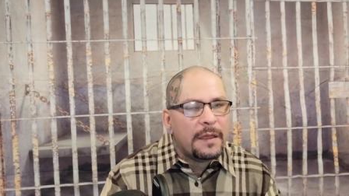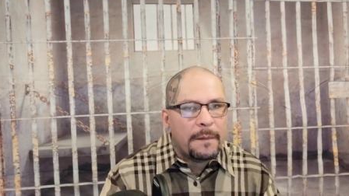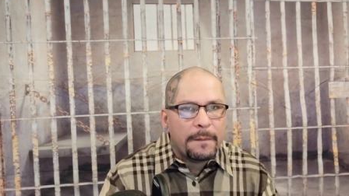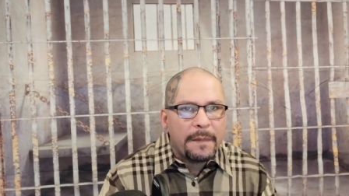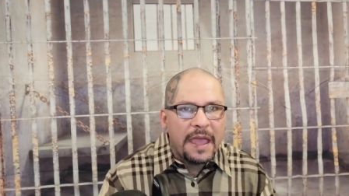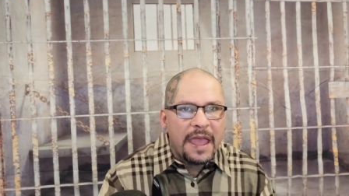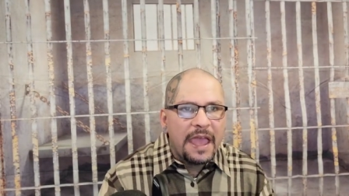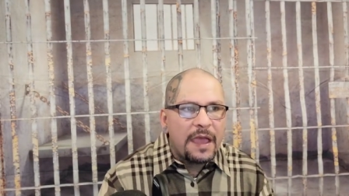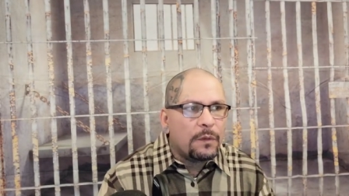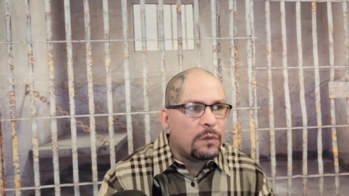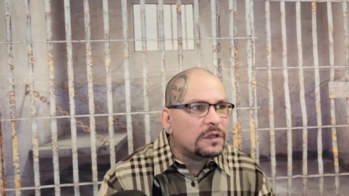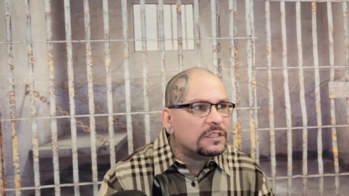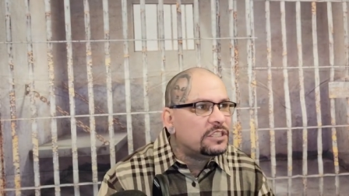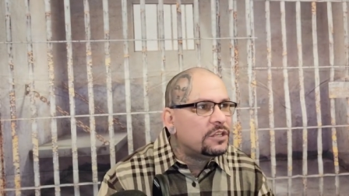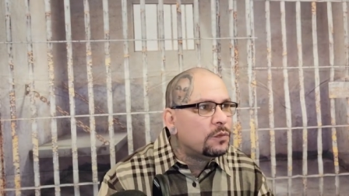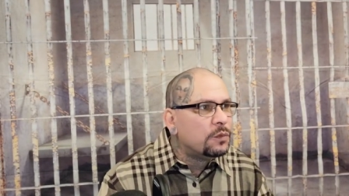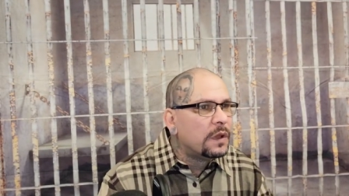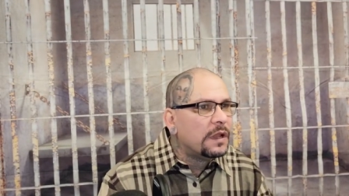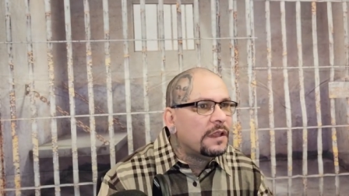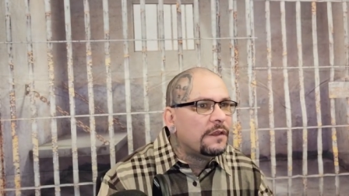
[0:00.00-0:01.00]
Man, was
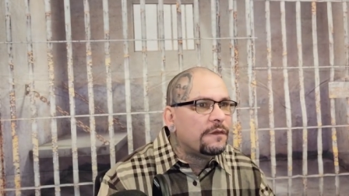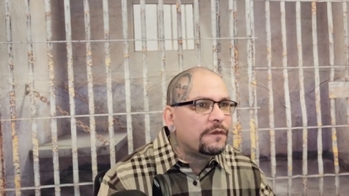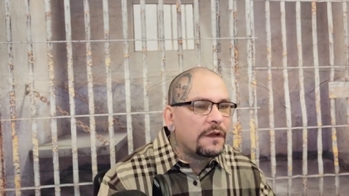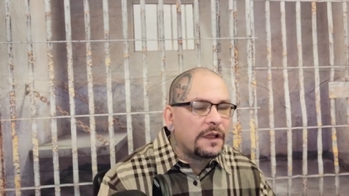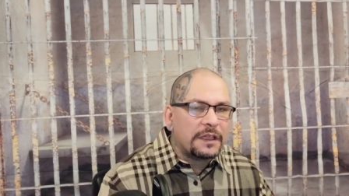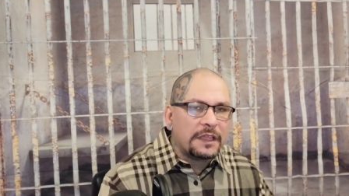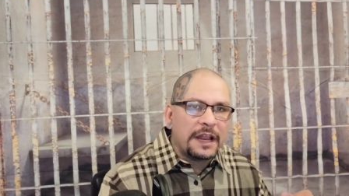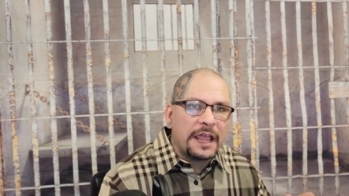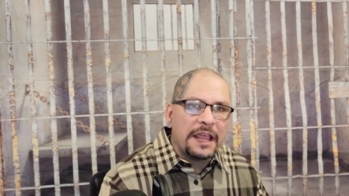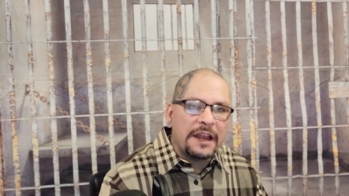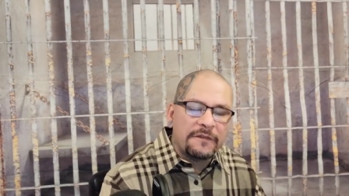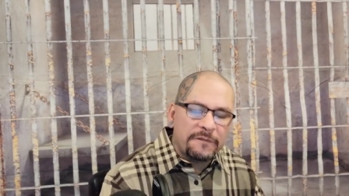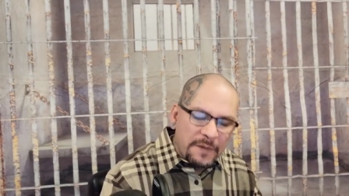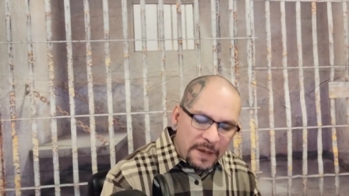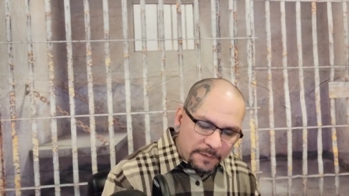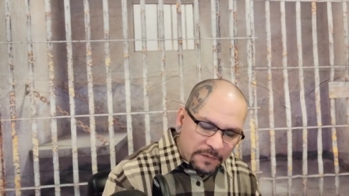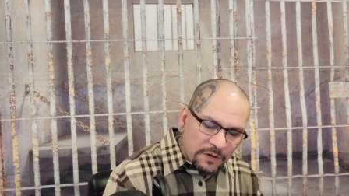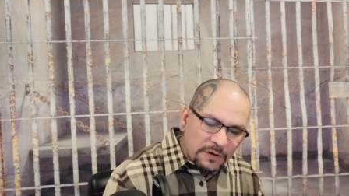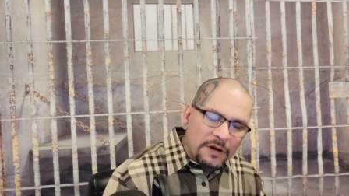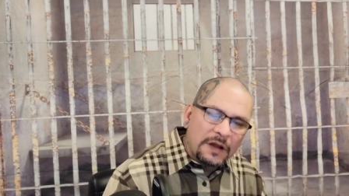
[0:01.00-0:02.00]
he really fucking an NF
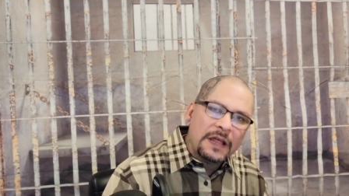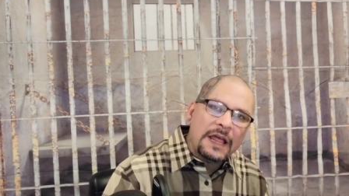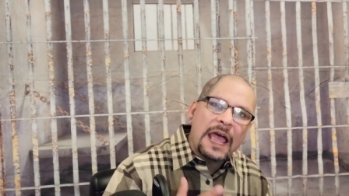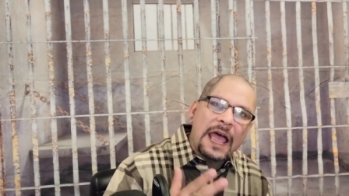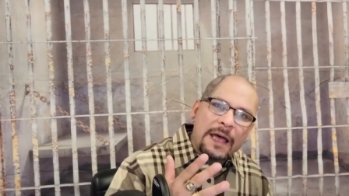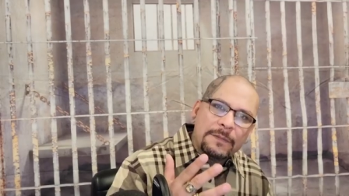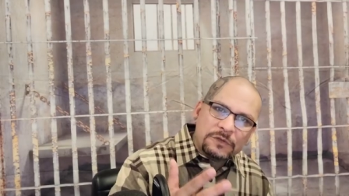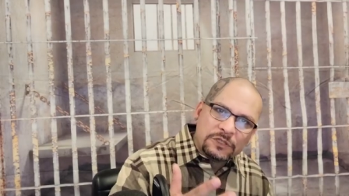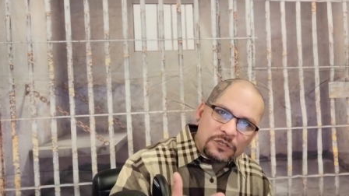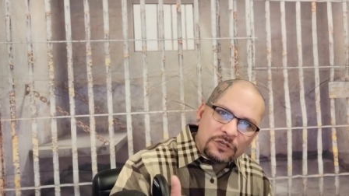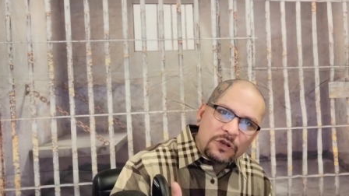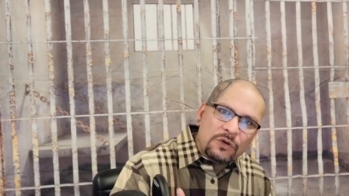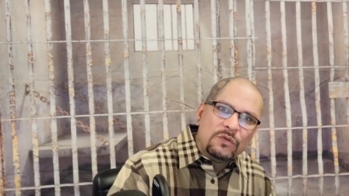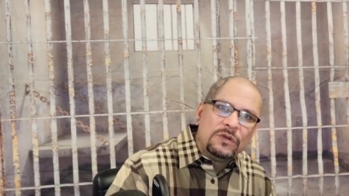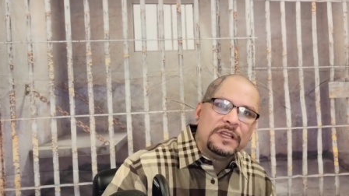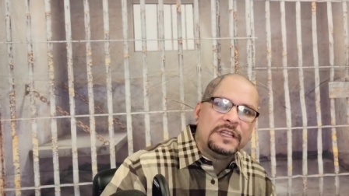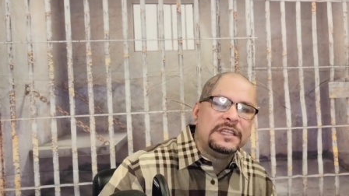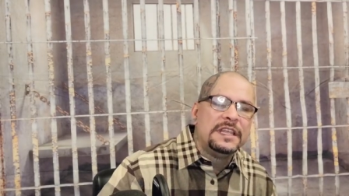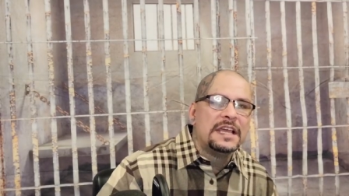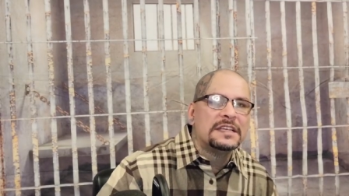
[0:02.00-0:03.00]
member?
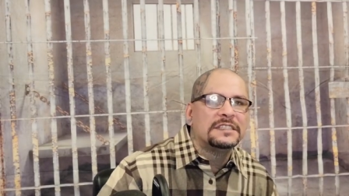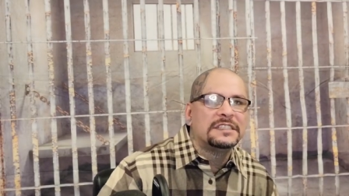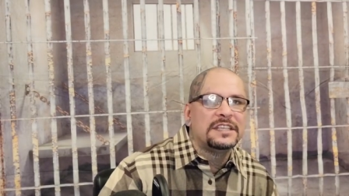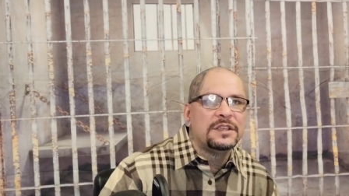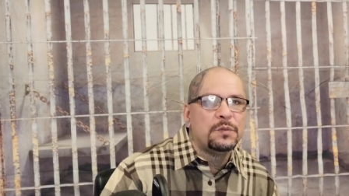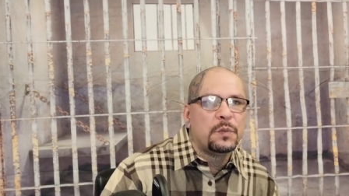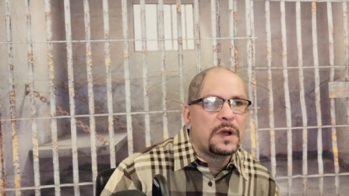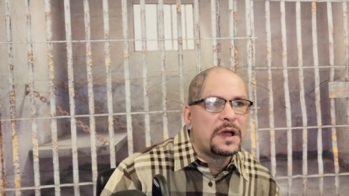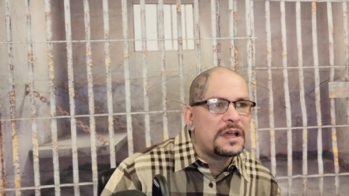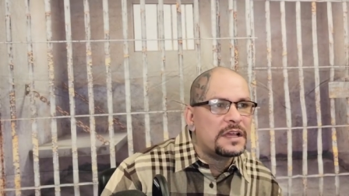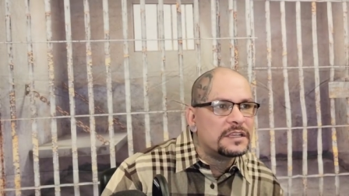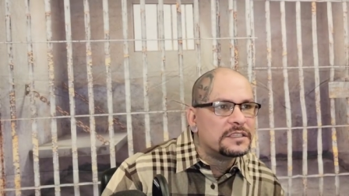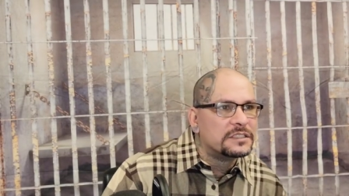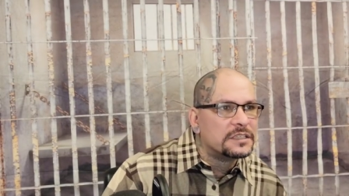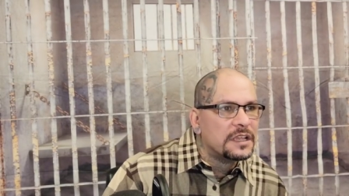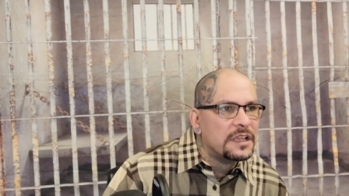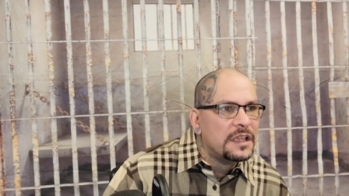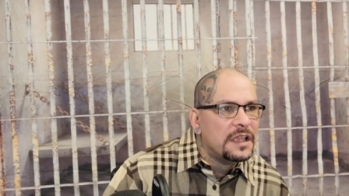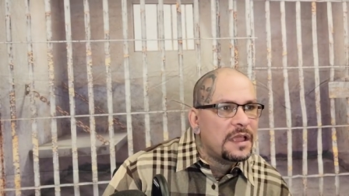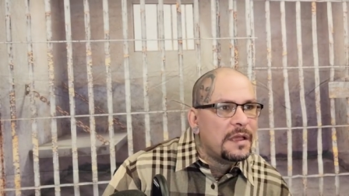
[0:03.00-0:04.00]
Absolutely. Yes, he was.
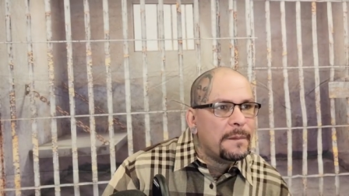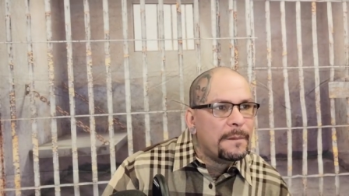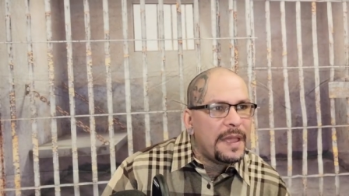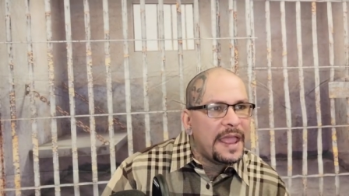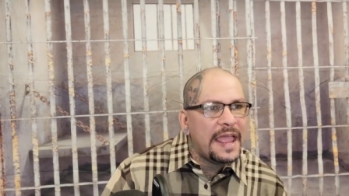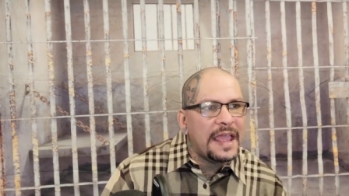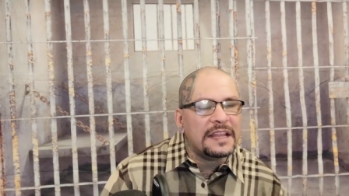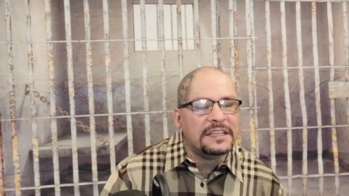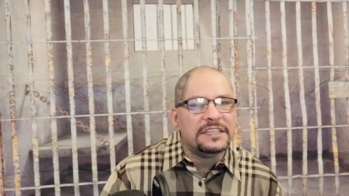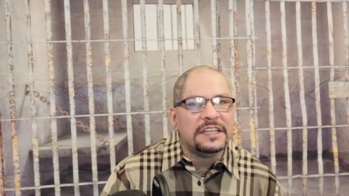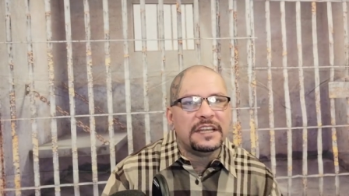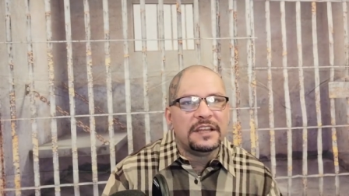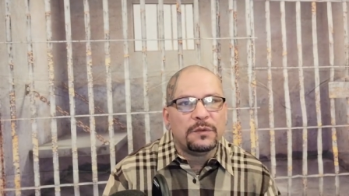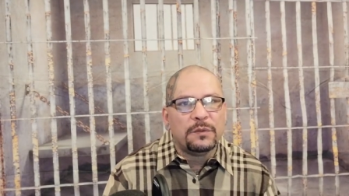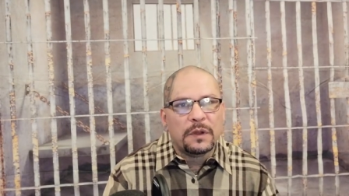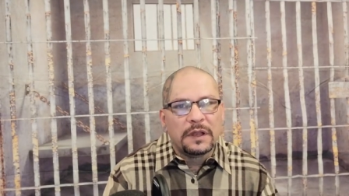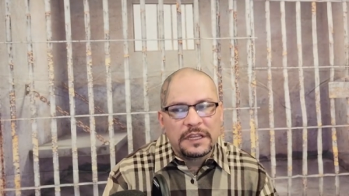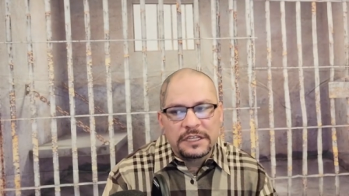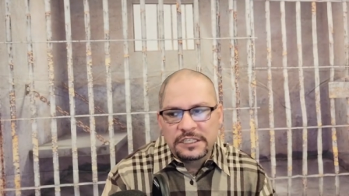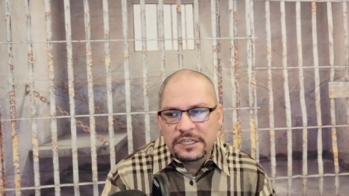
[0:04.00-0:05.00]
Man, did he
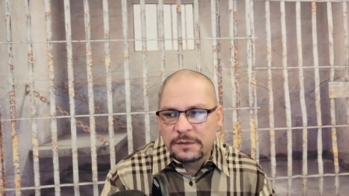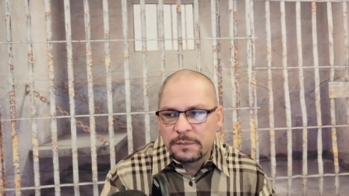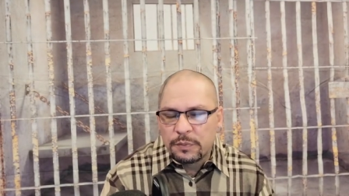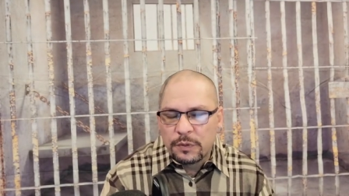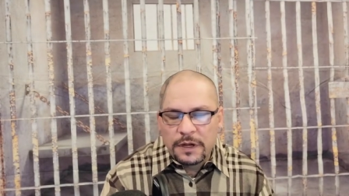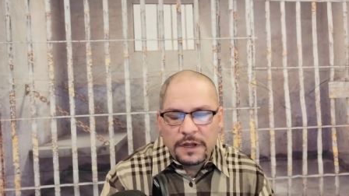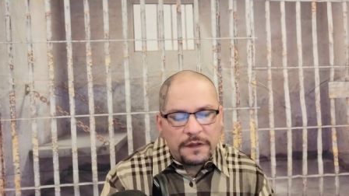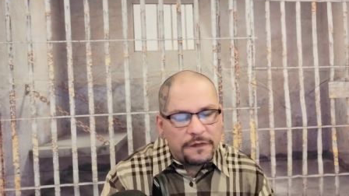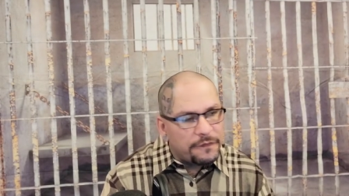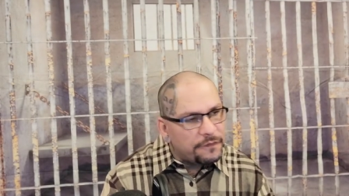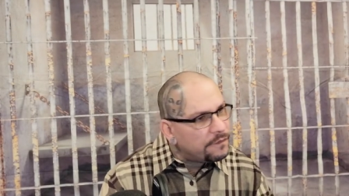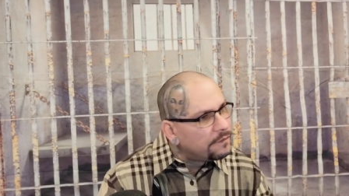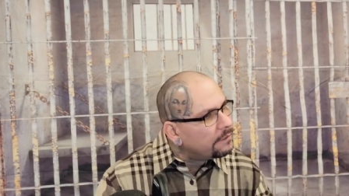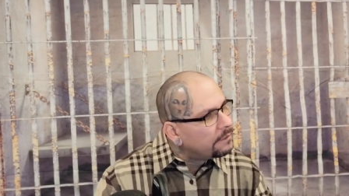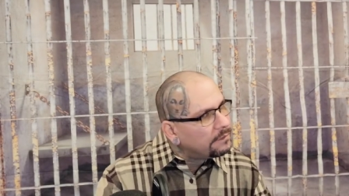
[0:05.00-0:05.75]
really debrief?